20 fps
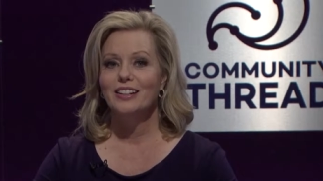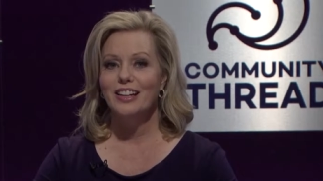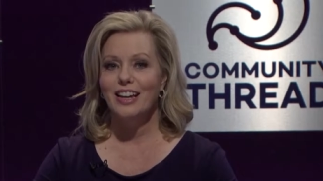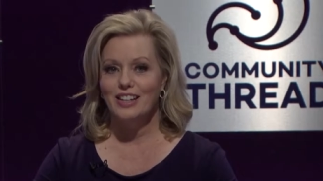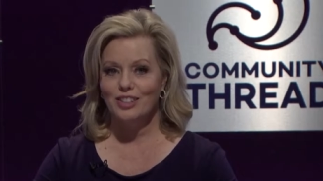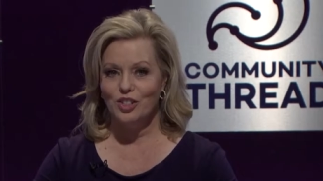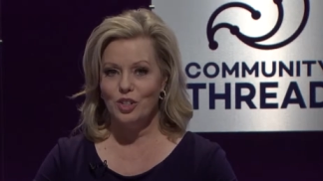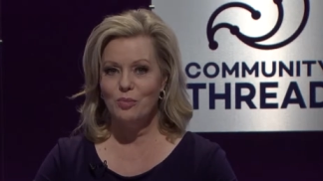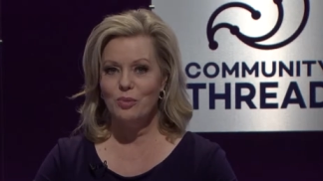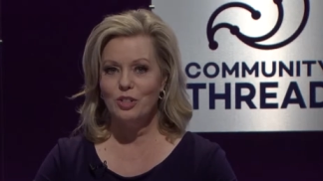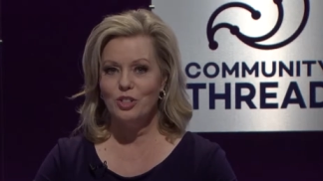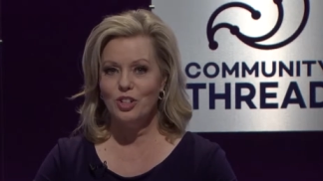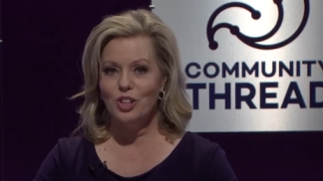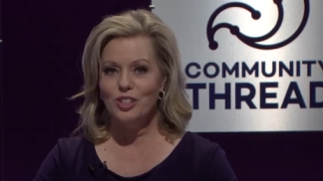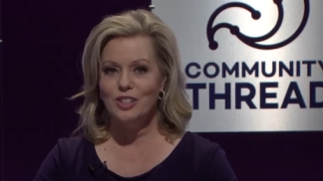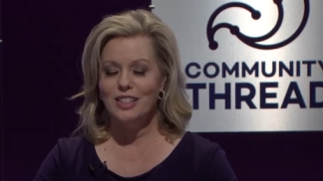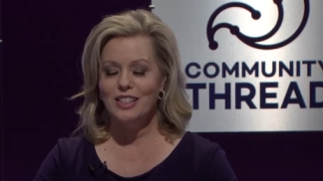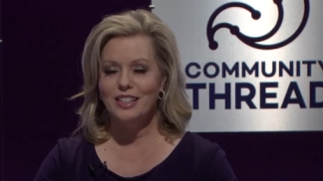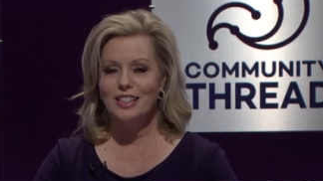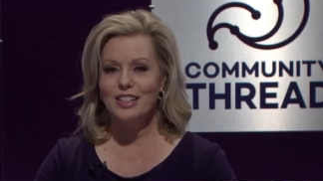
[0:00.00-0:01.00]
As
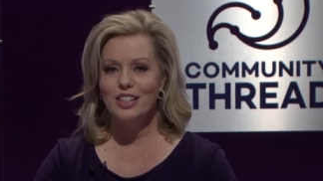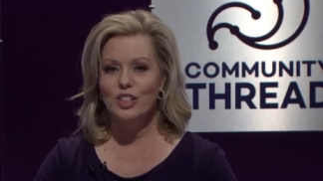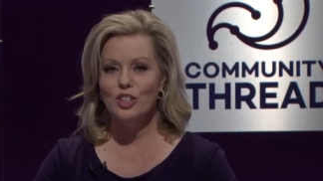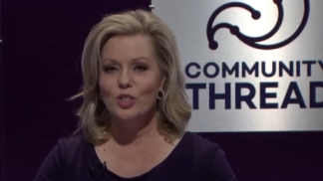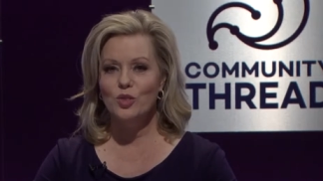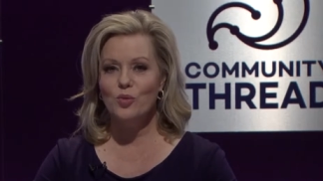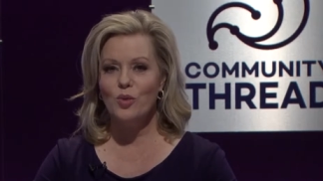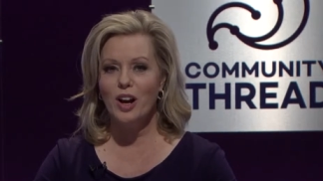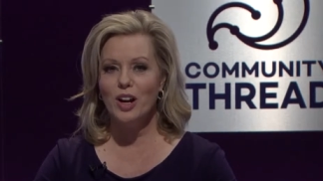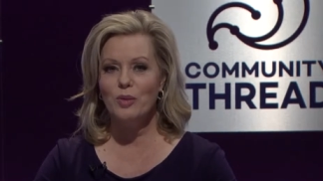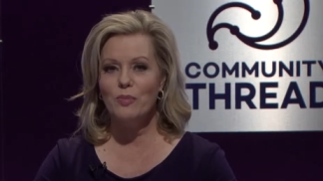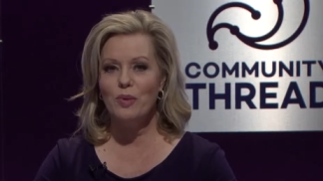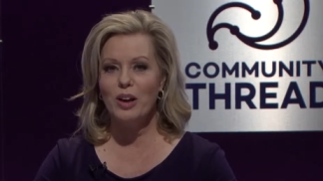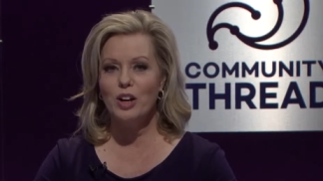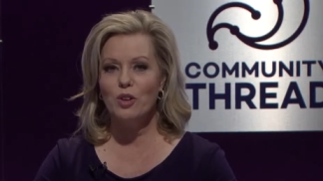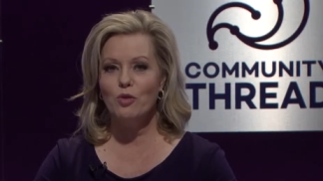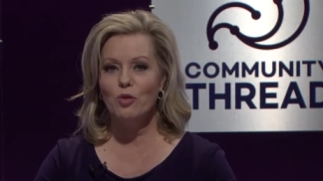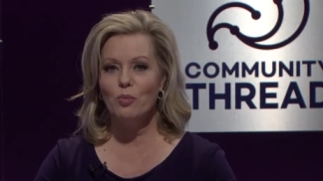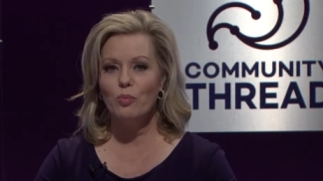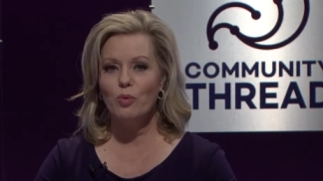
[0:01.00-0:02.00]
WJCT's Ryan
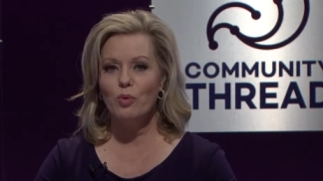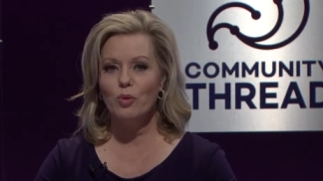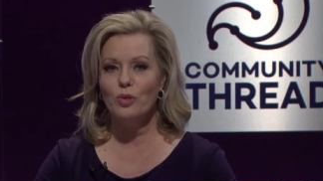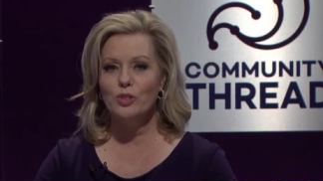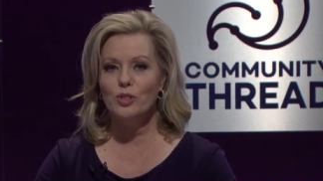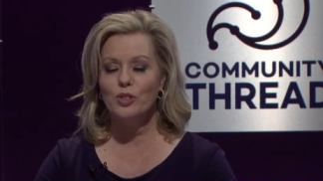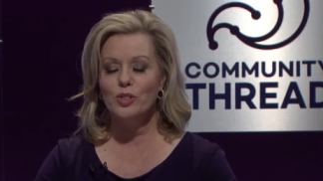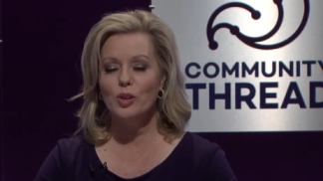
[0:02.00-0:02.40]
Benk reports,